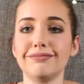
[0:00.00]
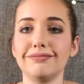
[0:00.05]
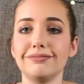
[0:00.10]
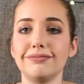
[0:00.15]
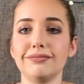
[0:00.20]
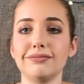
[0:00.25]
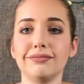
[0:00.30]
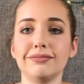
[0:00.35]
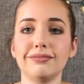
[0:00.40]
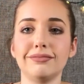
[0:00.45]

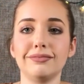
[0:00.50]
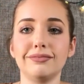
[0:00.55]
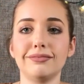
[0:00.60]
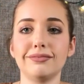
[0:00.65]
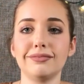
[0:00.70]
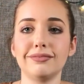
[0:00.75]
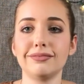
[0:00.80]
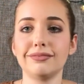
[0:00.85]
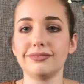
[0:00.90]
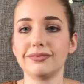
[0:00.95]

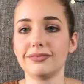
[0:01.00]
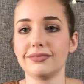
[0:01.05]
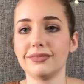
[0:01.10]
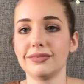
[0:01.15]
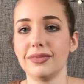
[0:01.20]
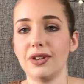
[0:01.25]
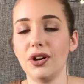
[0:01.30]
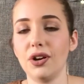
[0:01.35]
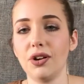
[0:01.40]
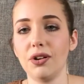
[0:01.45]

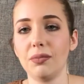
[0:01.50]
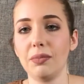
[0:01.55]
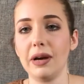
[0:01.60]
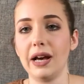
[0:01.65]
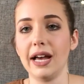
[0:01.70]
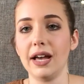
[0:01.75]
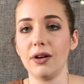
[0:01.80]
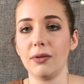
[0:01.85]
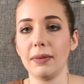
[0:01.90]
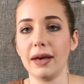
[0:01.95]
mm, all
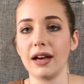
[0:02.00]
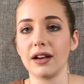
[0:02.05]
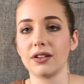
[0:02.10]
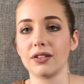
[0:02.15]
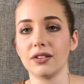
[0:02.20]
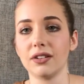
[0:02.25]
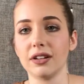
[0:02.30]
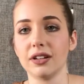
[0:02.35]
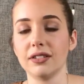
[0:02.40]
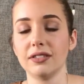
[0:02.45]
pile
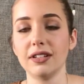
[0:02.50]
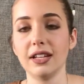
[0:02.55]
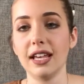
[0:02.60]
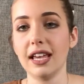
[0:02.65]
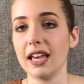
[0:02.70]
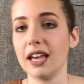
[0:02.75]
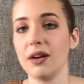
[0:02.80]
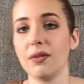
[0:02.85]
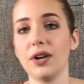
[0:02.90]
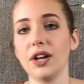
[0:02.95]
back on
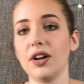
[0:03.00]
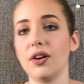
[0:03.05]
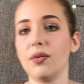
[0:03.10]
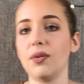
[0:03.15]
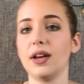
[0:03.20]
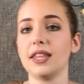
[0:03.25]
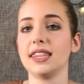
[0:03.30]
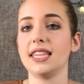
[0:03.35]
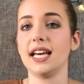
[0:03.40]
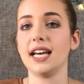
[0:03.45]
and we
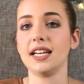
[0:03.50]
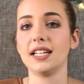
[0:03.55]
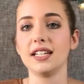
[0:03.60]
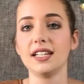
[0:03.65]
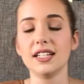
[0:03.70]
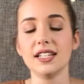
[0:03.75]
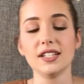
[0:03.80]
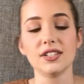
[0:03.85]
don't want that.